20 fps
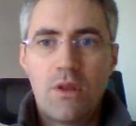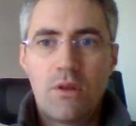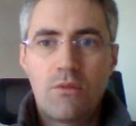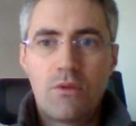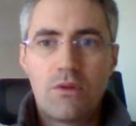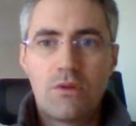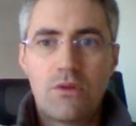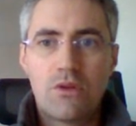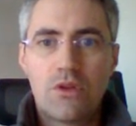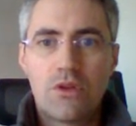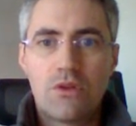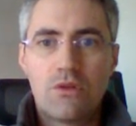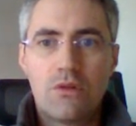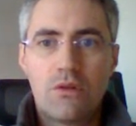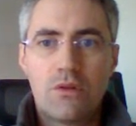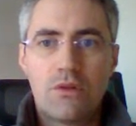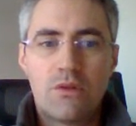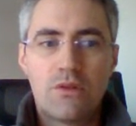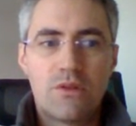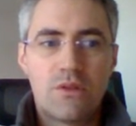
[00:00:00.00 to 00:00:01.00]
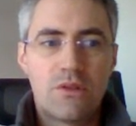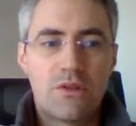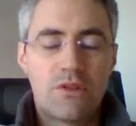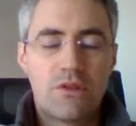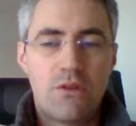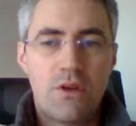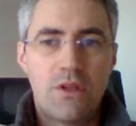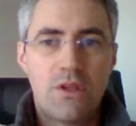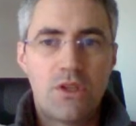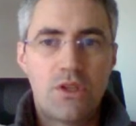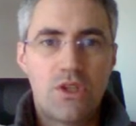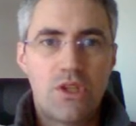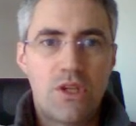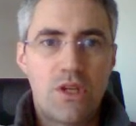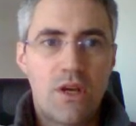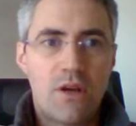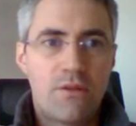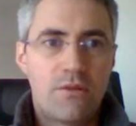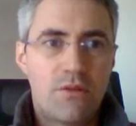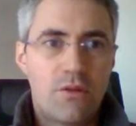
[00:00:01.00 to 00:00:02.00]
And I'm gonna show another
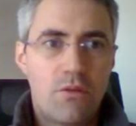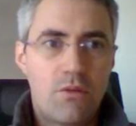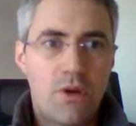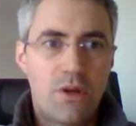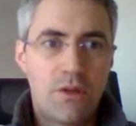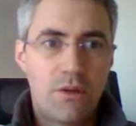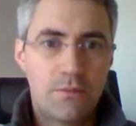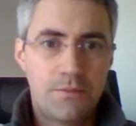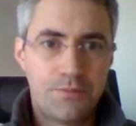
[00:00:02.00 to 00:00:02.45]
strategy afterward.